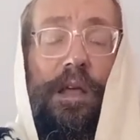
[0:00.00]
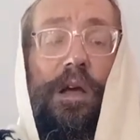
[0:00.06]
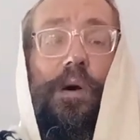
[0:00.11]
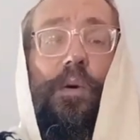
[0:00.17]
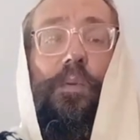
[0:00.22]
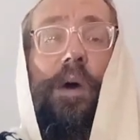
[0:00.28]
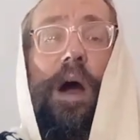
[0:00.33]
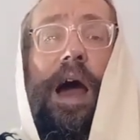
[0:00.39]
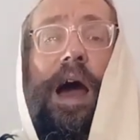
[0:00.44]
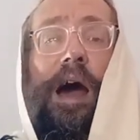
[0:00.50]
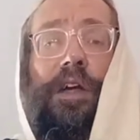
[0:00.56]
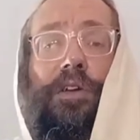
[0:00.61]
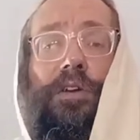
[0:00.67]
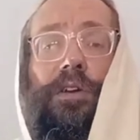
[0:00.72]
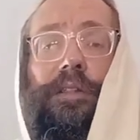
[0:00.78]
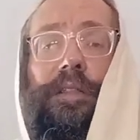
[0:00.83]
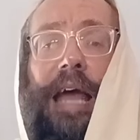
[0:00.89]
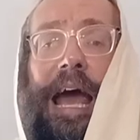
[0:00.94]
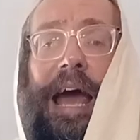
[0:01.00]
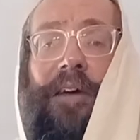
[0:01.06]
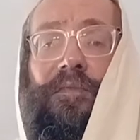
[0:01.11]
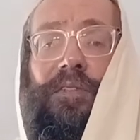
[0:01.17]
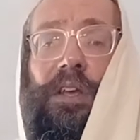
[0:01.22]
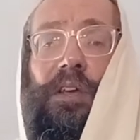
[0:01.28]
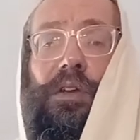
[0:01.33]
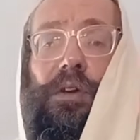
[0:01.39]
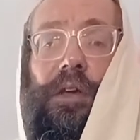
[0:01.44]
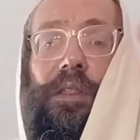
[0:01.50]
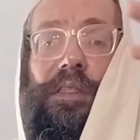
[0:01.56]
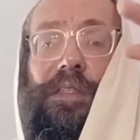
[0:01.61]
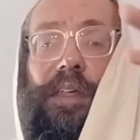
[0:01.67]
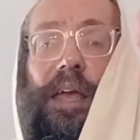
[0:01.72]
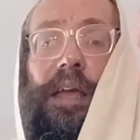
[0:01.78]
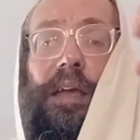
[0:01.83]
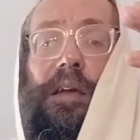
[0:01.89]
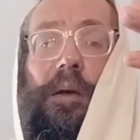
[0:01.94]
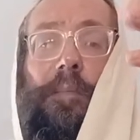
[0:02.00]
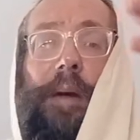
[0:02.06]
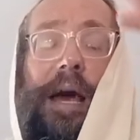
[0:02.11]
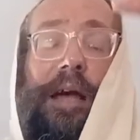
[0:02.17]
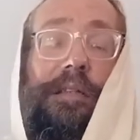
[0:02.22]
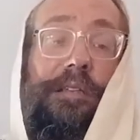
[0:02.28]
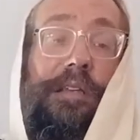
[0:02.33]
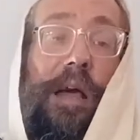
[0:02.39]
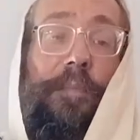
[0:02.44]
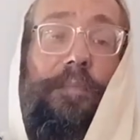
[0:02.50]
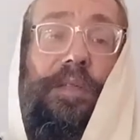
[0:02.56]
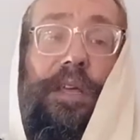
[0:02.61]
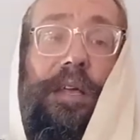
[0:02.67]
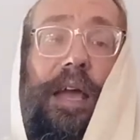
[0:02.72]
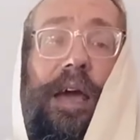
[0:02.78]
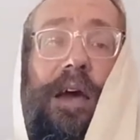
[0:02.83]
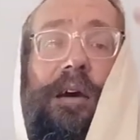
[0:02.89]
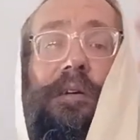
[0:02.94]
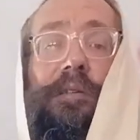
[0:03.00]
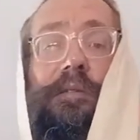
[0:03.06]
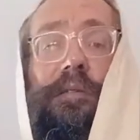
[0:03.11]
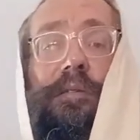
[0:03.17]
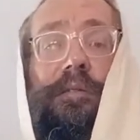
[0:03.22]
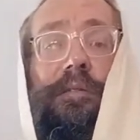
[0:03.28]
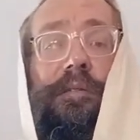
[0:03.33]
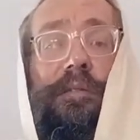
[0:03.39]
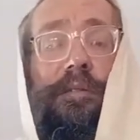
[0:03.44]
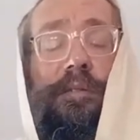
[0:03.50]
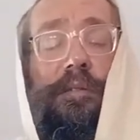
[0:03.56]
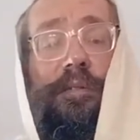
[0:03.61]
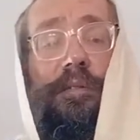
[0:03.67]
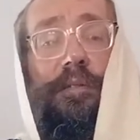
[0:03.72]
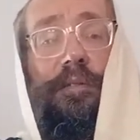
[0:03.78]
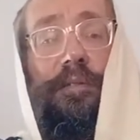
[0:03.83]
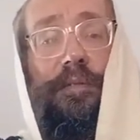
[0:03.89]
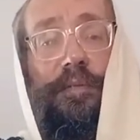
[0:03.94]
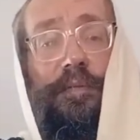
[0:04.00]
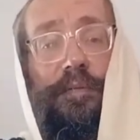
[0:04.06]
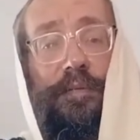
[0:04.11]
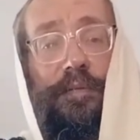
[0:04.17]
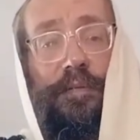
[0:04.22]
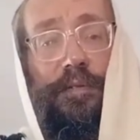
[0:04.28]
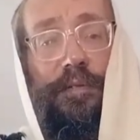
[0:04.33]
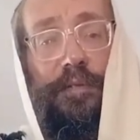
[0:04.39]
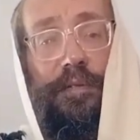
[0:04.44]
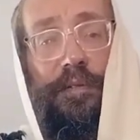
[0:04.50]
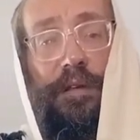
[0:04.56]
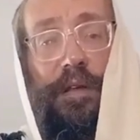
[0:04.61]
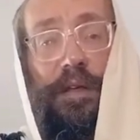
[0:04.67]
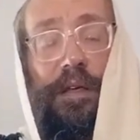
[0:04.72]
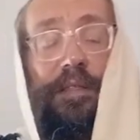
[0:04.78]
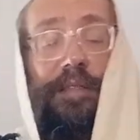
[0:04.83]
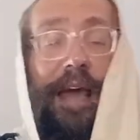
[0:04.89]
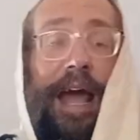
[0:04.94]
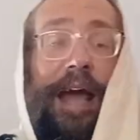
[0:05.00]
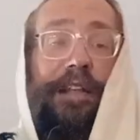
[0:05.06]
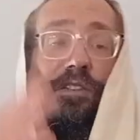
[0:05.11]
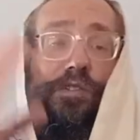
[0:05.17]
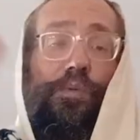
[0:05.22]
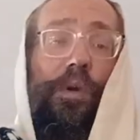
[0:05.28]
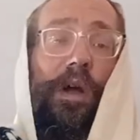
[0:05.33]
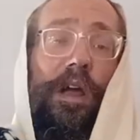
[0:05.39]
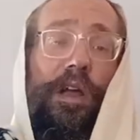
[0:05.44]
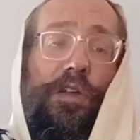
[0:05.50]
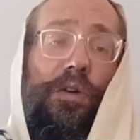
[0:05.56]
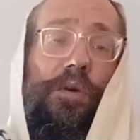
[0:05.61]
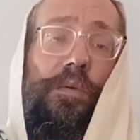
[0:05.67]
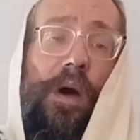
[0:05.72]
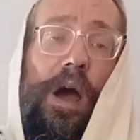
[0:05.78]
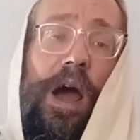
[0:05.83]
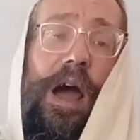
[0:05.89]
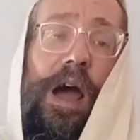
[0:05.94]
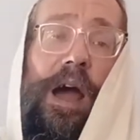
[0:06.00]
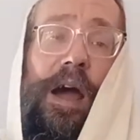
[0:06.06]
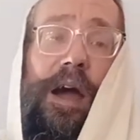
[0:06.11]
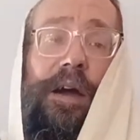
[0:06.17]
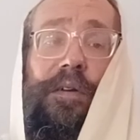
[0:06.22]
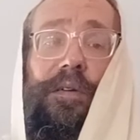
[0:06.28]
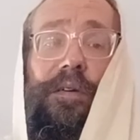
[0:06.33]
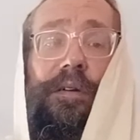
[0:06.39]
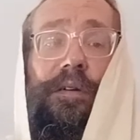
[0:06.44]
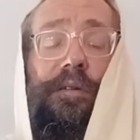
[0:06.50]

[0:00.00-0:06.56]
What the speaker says: While you're davening, you can think about something else. That's where you are.